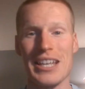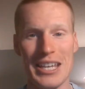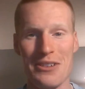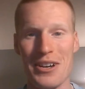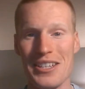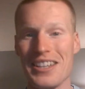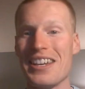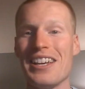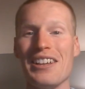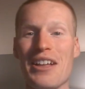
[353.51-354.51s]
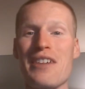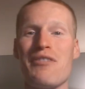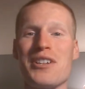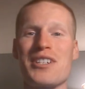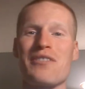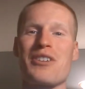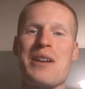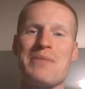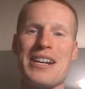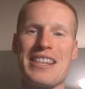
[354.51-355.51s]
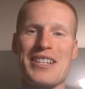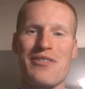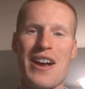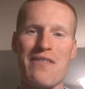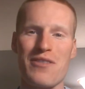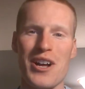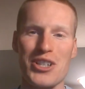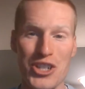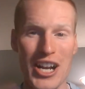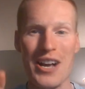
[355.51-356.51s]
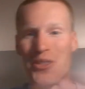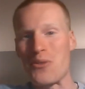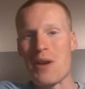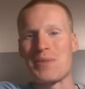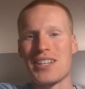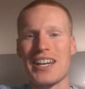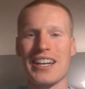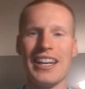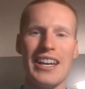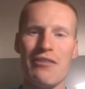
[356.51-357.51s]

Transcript: Anyways, a lot of fun stuff crammed into this five thoughts. Check out the website.